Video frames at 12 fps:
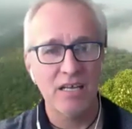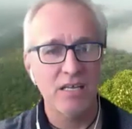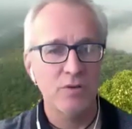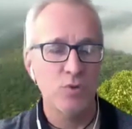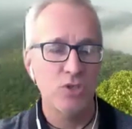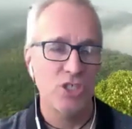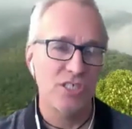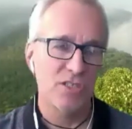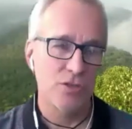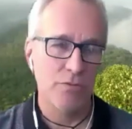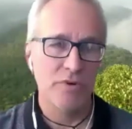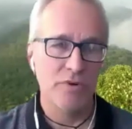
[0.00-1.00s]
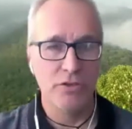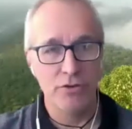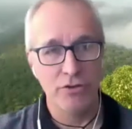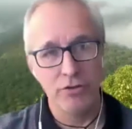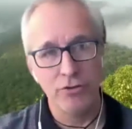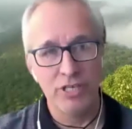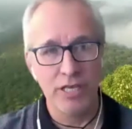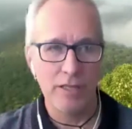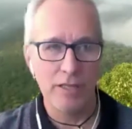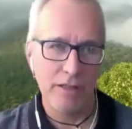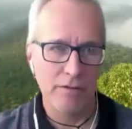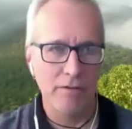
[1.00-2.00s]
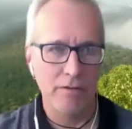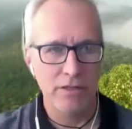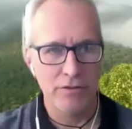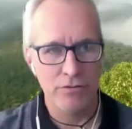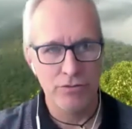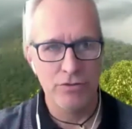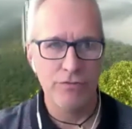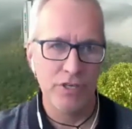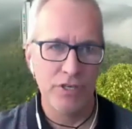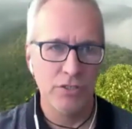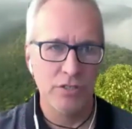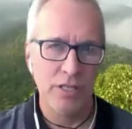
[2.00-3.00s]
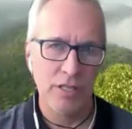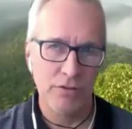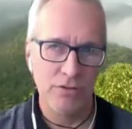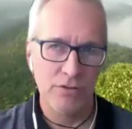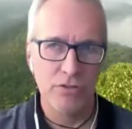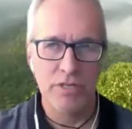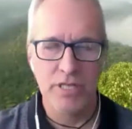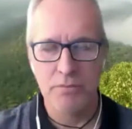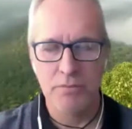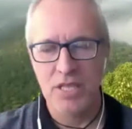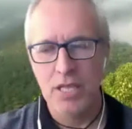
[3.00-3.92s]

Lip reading: which is easier when you're in UK than going to the French Guiana or Suriname.